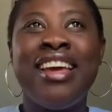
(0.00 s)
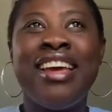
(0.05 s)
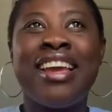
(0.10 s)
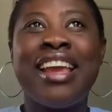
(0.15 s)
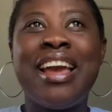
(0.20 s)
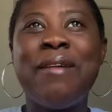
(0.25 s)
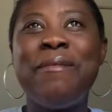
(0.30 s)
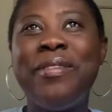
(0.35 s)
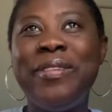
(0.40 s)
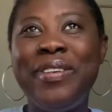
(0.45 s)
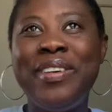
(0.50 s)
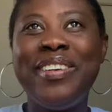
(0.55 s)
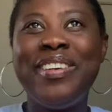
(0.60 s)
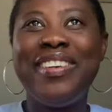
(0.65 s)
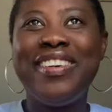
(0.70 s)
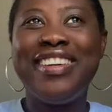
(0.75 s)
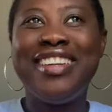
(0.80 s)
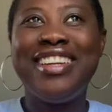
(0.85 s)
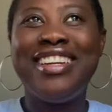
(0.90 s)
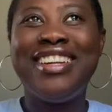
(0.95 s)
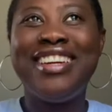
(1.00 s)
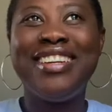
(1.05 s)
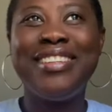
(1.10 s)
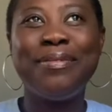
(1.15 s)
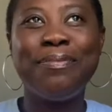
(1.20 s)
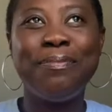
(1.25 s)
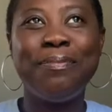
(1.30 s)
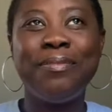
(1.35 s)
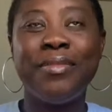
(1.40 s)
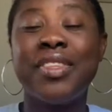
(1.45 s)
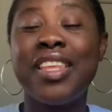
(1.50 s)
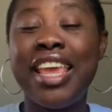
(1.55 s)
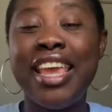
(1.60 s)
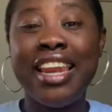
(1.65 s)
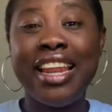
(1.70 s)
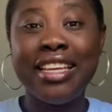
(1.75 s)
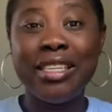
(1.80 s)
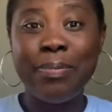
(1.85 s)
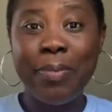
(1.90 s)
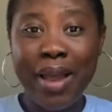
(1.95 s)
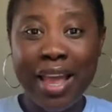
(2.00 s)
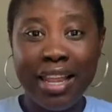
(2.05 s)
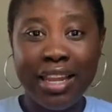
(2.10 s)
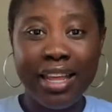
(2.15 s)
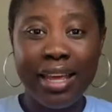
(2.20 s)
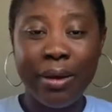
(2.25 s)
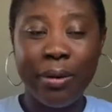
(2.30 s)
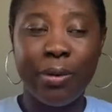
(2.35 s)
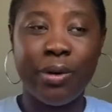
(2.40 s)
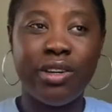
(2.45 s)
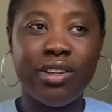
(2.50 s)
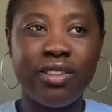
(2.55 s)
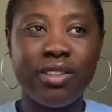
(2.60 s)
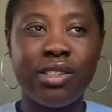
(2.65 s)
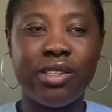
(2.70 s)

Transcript: Cameroon, it is bilingual,